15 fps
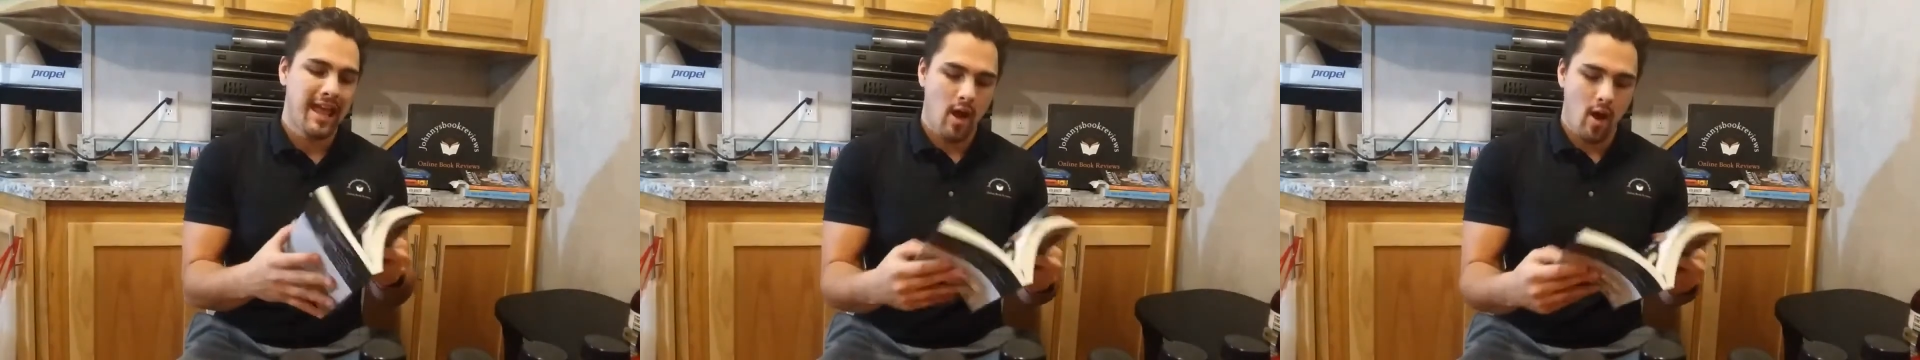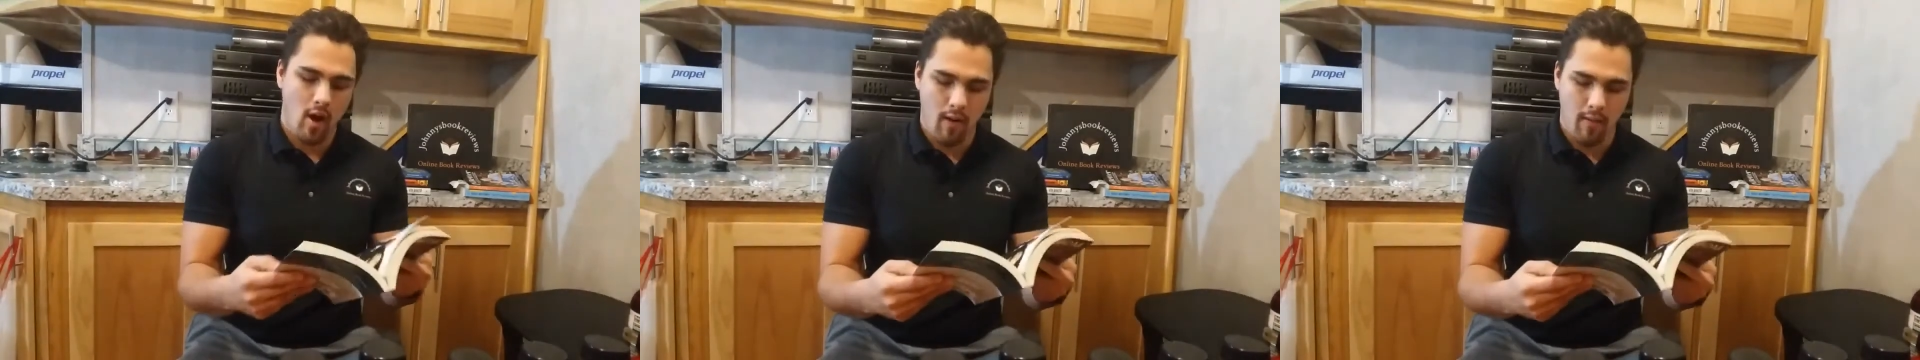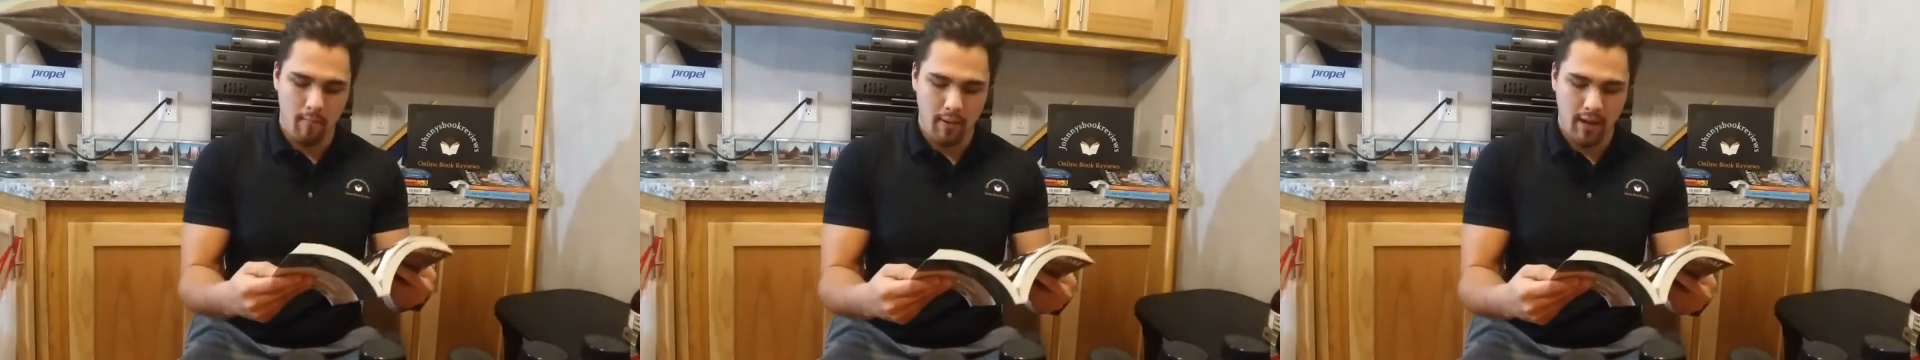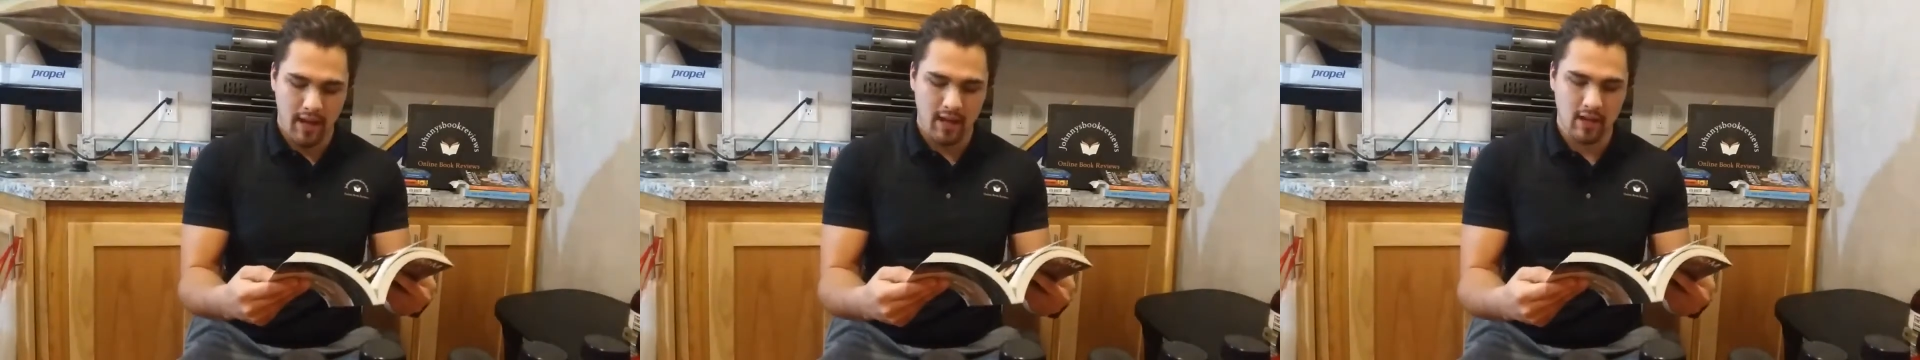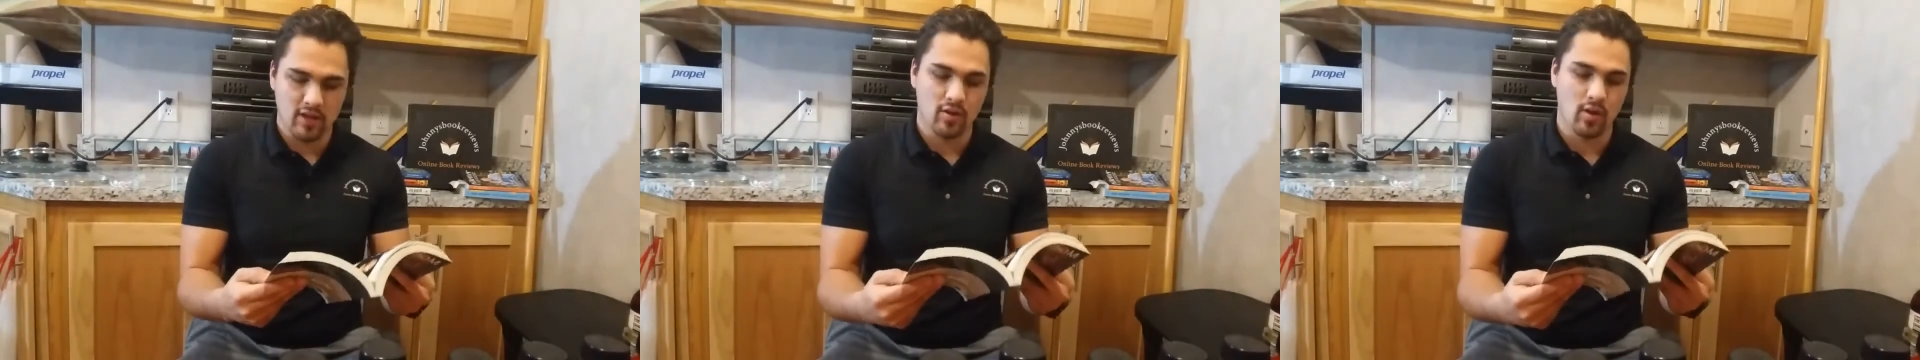on
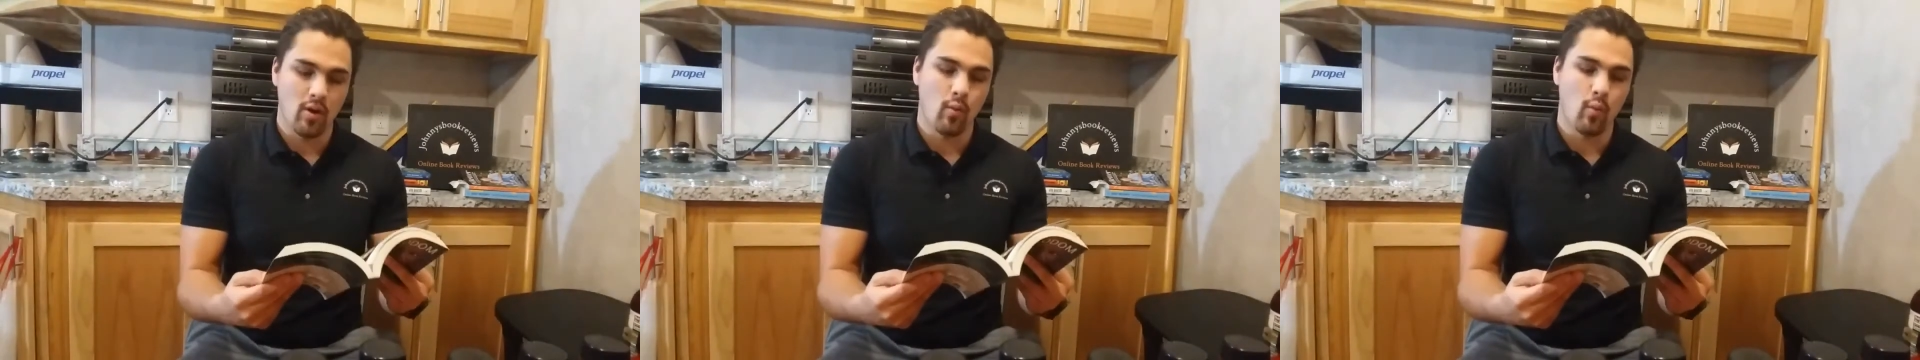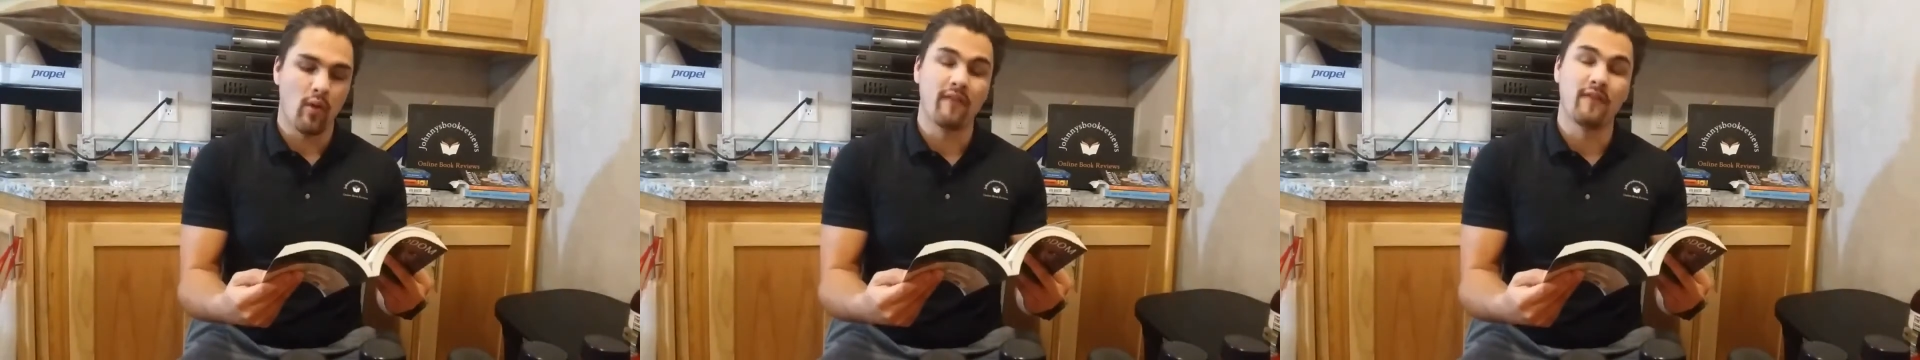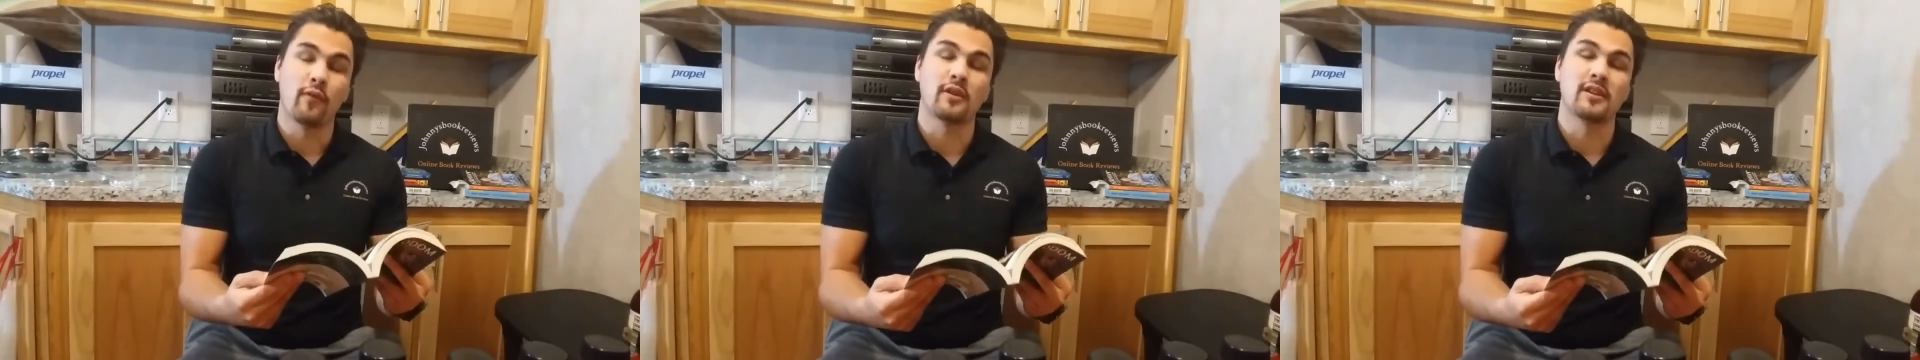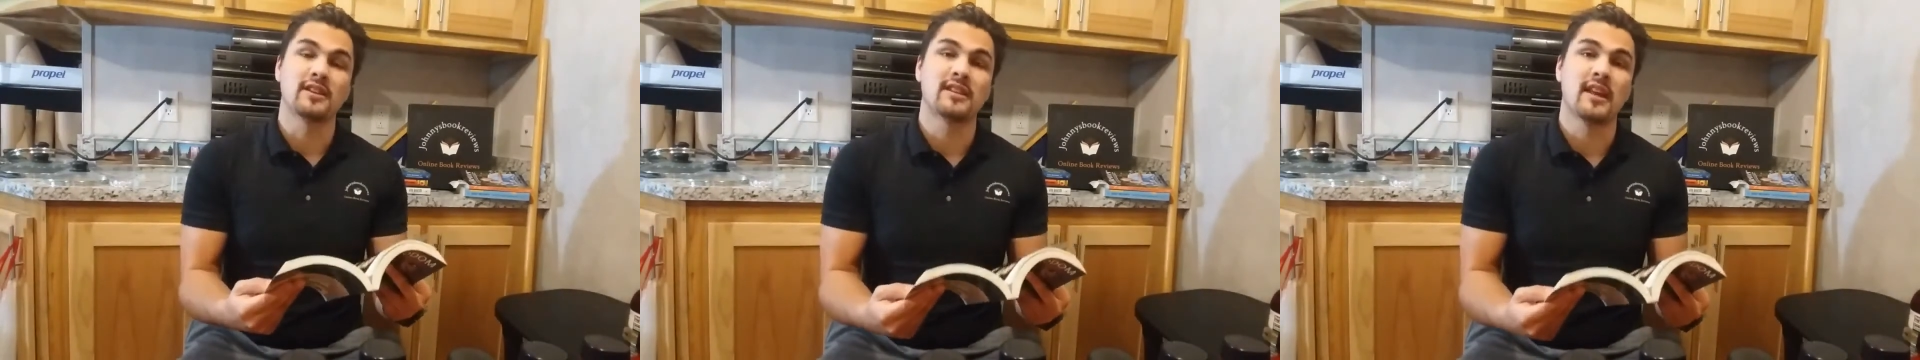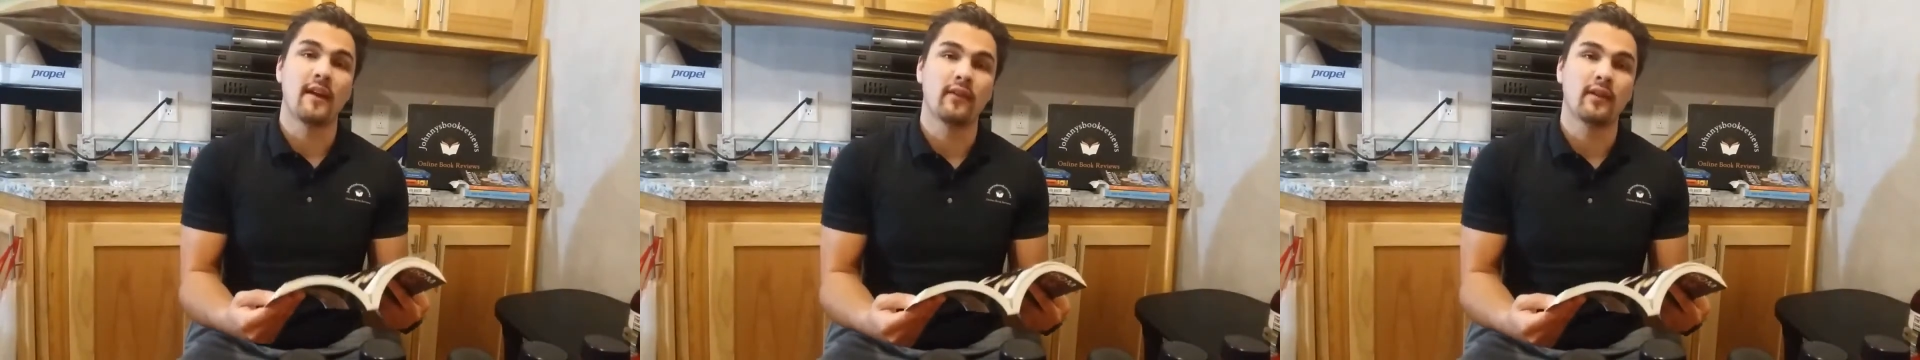page
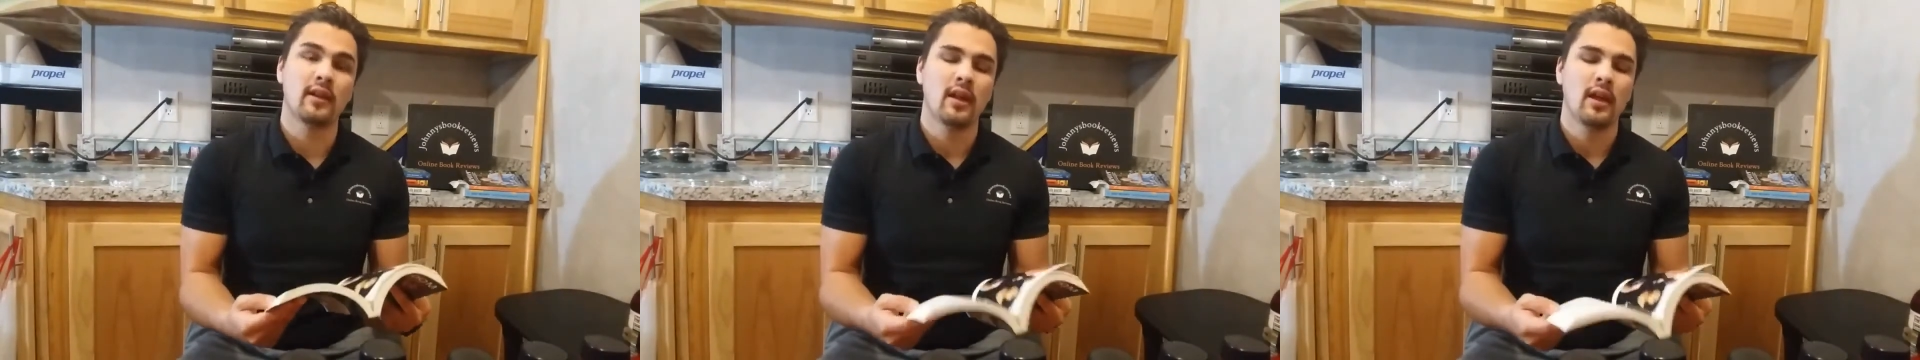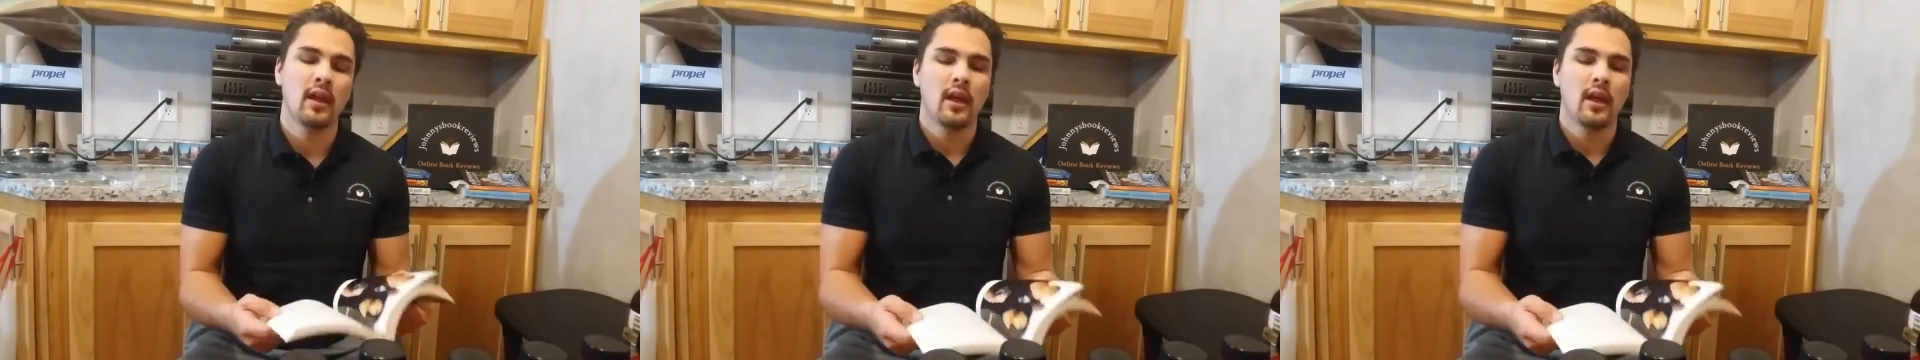147.